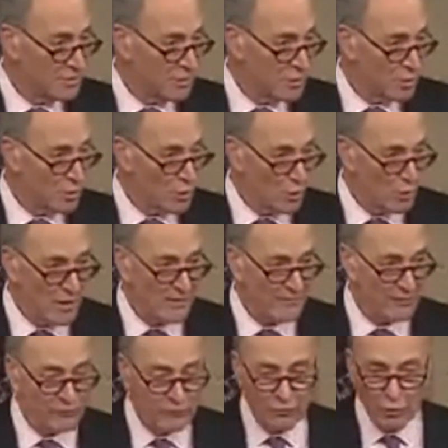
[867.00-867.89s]
who have
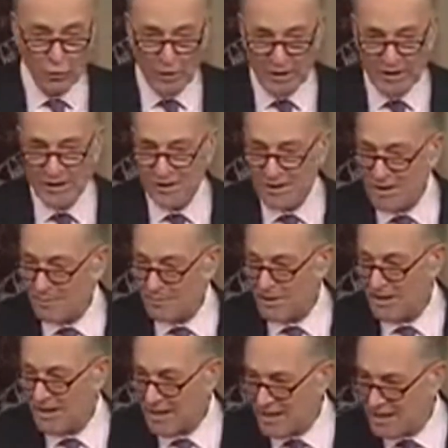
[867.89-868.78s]
avoided
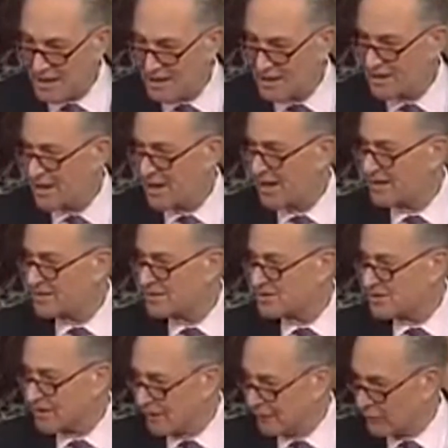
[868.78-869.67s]
pain and
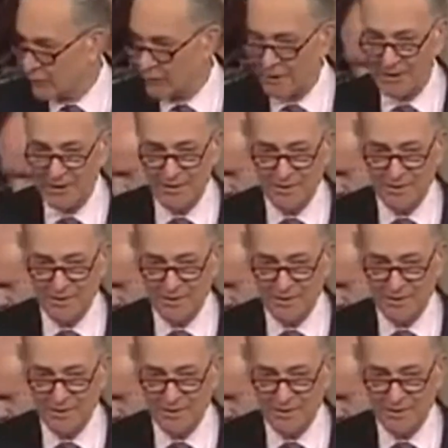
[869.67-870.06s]
suffering,